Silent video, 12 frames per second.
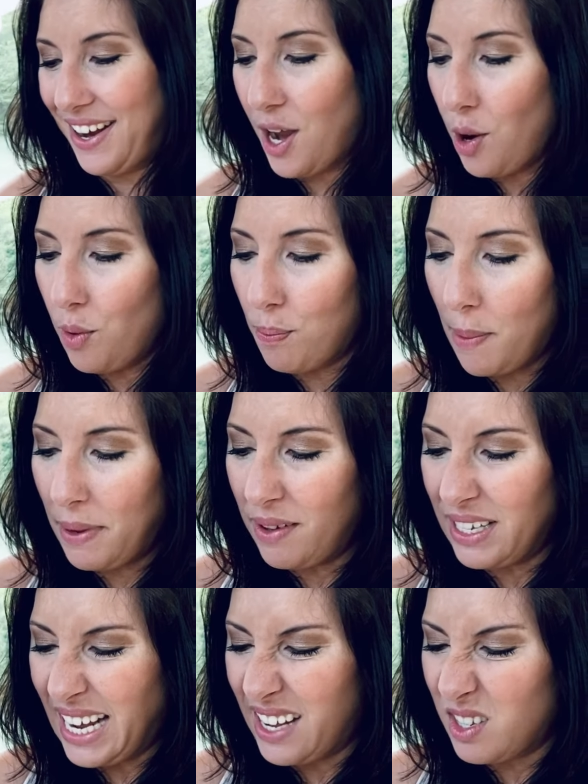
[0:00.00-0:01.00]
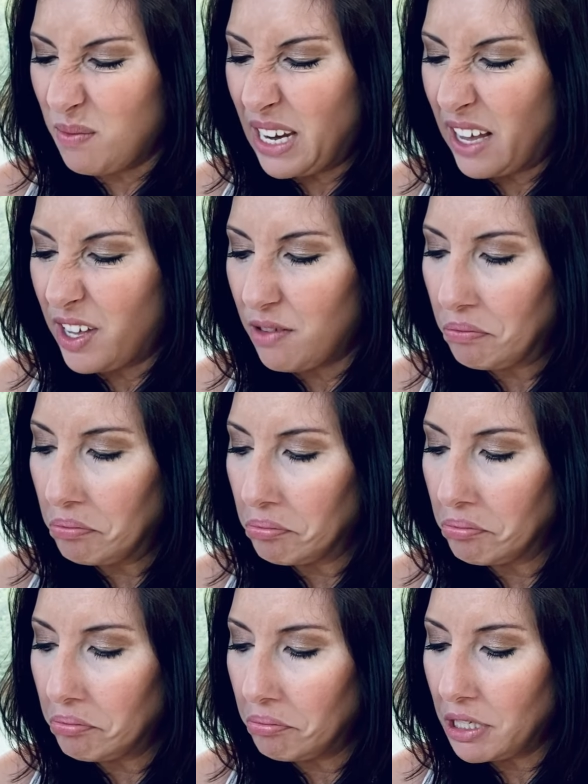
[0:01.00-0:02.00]
Oh, maybe let's add some yellow.
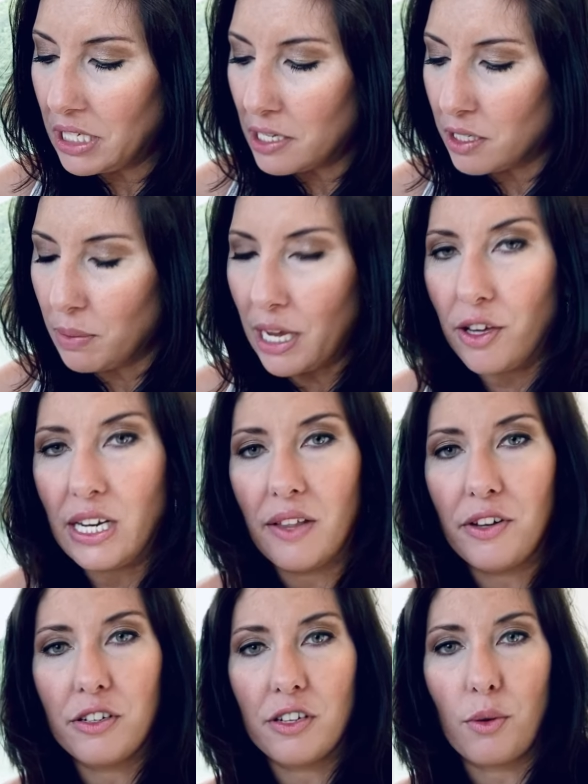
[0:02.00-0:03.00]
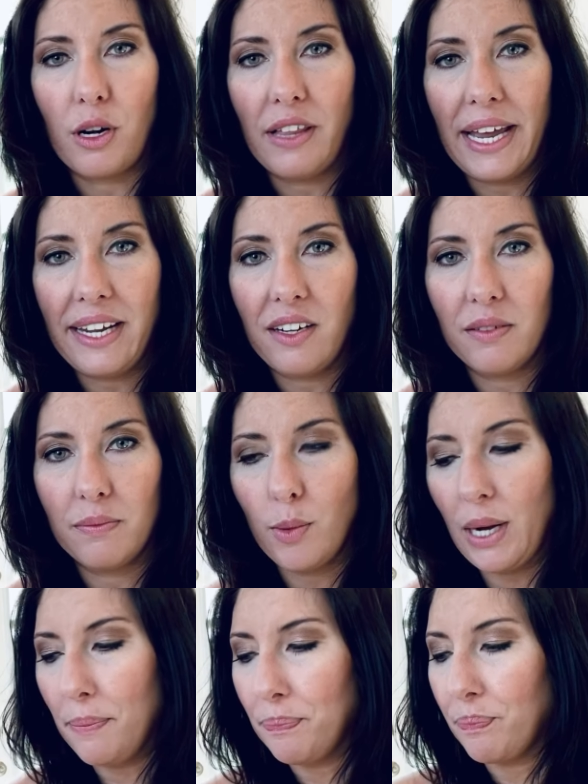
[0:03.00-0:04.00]
Let's add some yellow down there so we're like,
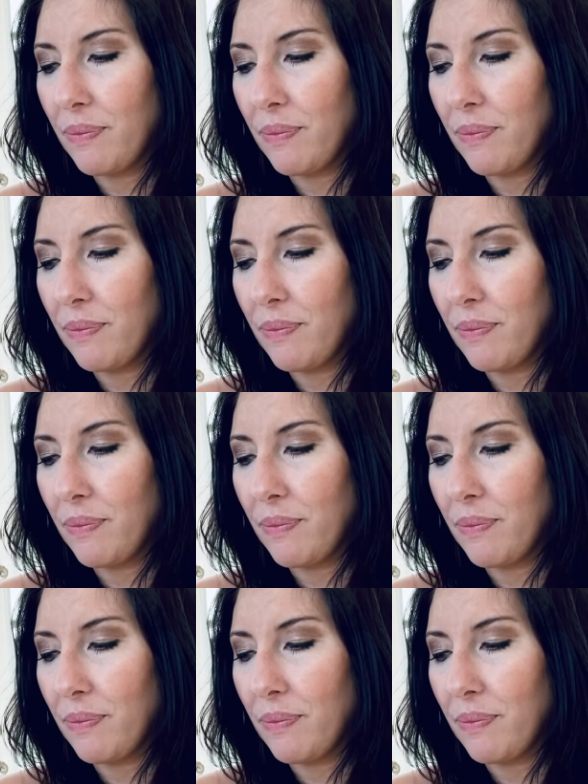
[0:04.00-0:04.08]
okay?